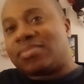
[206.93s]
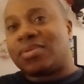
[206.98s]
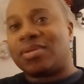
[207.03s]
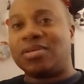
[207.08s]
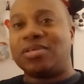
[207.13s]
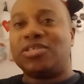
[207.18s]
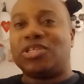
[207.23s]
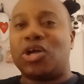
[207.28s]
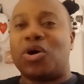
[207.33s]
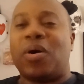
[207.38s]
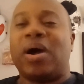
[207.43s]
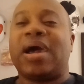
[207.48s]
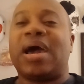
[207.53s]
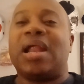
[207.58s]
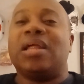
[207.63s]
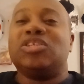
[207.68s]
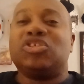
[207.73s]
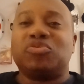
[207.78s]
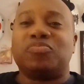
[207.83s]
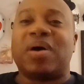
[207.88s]
You know, I
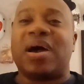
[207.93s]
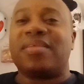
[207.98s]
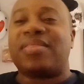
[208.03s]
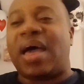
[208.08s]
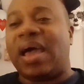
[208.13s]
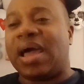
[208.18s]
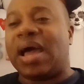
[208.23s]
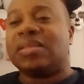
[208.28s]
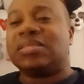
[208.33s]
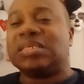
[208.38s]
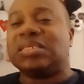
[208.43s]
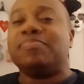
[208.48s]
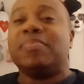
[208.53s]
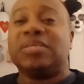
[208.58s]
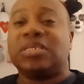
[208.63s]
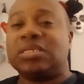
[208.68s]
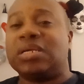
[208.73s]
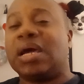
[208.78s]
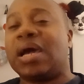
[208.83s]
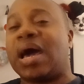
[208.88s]
got this
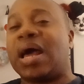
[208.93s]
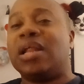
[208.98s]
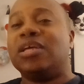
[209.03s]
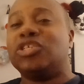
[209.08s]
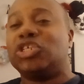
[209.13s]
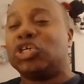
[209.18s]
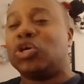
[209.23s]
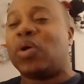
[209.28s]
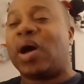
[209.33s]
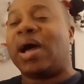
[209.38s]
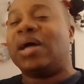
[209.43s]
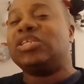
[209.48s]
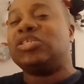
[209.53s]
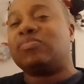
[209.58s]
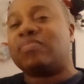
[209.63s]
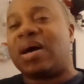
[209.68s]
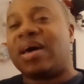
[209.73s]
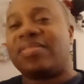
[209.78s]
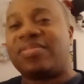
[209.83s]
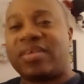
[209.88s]
mission I gotta do. I gotta do
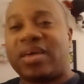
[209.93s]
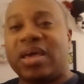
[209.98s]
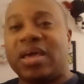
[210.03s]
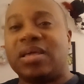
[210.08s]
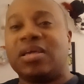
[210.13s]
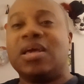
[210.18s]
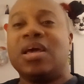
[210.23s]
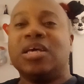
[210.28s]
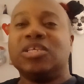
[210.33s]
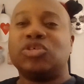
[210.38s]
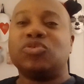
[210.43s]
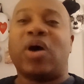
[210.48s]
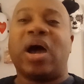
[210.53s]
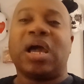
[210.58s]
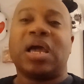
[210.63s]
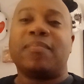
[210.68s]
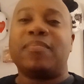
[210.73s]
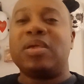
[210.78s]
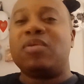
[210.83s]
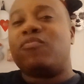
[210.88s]
my thing so I
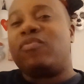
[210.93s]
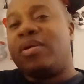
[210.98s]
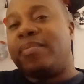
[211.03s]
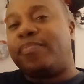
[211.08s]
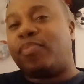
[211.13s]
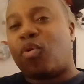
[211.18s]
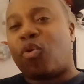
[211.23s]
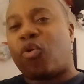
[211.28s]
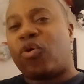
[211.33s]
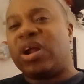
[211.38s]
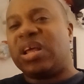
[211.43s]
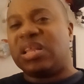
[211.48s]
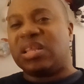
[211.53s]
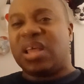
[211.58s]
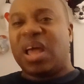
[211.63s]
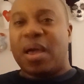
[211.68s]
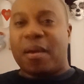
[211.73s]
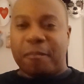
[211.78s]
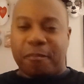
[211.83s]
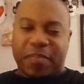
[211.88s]
can be reborn and
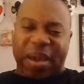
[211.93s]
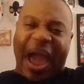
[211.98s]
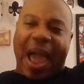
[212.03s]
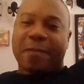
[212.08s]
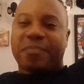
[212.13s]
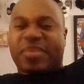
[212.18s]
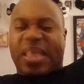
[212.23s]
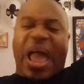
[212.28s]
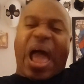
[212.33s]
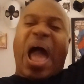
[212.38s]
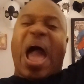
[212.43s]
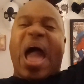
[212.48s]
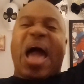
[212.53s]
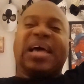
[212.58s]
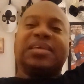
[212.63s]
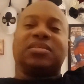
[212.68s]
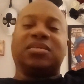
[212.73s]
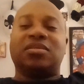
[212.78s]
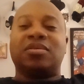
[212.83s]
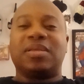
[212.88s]

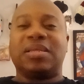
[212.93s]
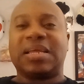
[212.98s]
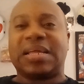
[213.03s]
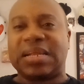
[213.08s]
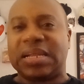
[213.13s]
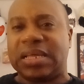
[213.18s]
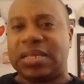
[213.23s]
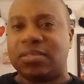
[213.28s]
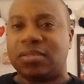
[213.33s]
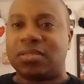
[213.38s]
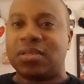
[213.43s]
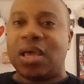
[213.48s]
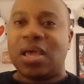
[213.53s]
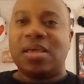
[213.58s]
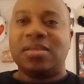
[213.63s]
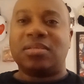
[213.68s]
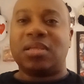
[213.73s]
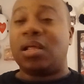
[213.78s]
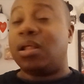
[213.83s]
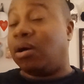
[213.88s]
baptized and then cleansed.
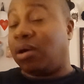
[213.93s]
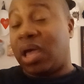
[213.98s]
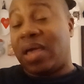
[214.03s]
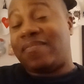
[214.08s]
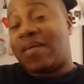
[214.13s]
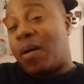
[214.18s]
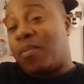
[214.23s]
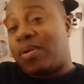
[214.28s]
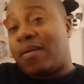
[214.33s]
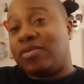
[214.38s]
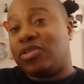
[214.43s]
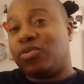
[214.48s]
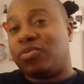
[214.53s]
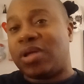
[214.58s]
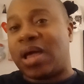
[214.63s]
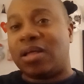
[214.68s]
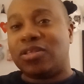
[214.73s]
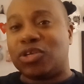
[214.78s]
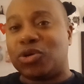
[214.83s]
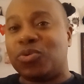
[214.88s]
He said, okay, fine, whatever, do what you
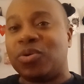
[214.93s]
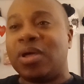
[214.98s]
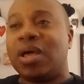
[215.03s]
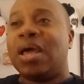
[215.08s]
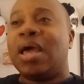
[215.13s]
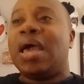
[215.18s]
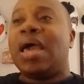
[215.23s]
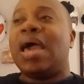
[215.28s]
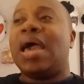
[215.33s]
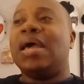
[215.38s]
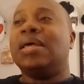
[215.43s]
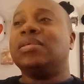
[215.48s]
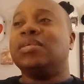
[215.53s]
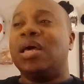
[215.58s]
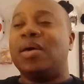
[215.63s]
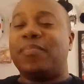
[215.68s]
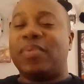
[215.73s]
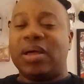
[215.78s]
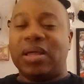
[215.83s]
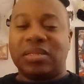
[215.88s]
gotta do.
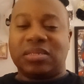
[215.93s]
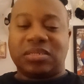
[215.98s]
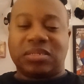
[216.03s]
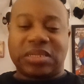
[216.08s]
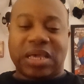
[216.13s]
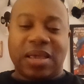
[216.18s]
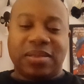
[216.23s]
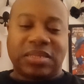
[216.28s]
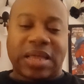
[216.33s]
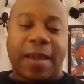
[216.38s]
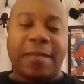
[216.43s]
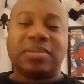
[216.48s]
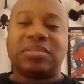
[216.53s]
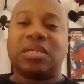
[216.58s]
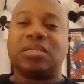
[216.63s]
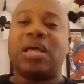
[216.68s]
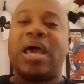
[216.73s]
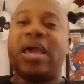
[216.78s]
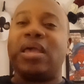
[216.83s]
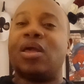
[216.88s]
But at the same time, he
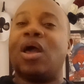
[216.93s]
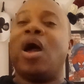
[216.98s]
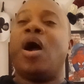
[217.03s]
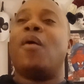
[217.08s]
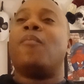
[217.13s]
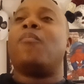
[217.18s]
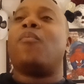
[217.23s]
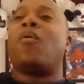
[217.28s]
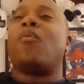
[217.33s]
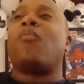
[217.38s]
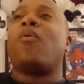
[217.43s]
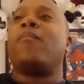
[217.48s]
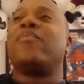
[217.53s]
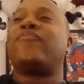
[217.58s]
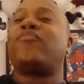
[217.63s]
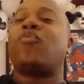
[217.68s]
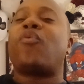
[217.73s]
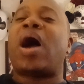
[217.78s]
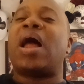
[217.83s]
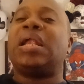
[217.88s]
says, hey, well,
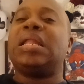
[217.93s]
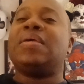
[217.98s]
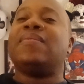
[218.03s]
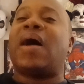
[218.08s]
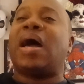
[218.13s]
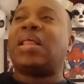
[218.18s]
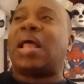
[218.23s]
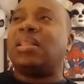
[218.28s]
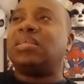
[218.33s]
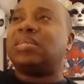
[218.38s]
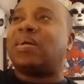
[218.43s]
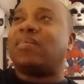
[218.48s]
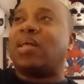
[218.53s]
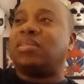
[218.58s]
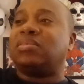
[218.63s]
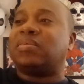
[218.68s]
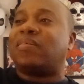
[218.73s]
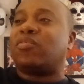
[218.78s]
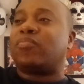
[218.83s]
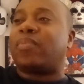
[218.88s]
before I leave, I need a
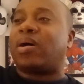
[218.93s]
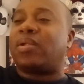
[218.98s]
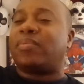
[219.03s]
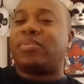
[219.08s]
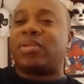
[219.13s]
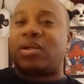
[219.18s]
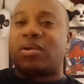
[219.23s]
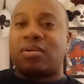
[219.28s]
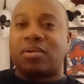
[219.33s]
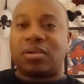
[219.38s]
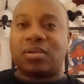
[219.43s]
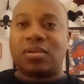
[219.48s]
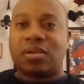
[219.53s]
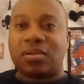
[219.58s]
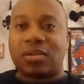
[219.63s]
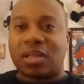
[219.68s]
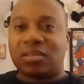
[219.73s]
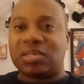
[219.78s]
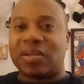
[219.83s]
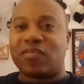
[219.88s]
robot up there.
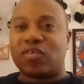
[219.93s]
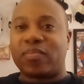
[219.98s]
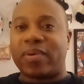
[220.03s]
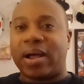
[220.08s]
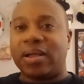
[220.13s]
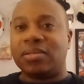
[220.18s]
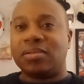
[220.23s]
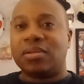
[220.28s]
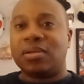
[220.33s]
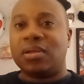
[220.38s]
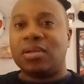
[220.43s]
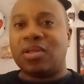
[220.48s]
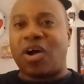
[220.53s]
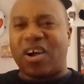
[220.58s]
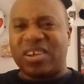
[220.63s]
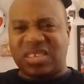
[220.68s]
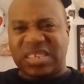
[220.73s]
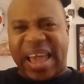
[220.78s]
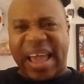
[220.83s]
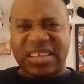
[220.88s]
I need a robot.
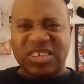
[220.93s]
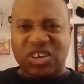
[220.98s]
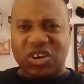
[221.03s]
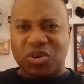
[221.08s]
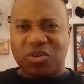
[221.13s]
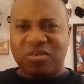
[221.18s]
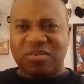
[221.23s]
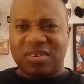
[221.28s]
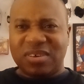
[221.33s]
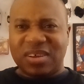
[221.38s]
Or a statue?